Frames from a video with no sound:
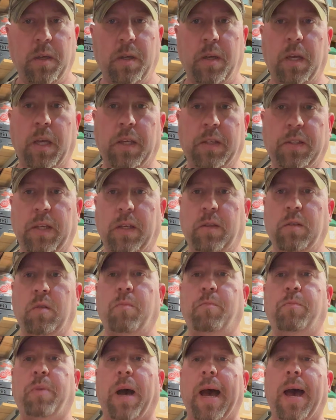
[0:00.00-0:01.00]
is either
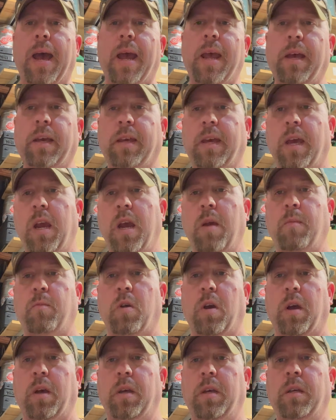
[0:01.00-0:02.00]
buy a
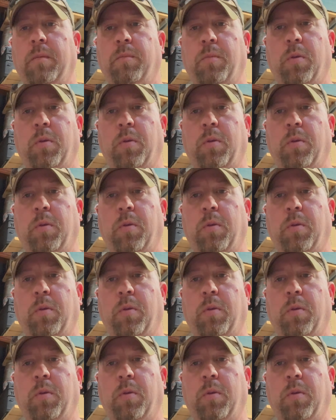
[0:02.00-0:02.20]
camera,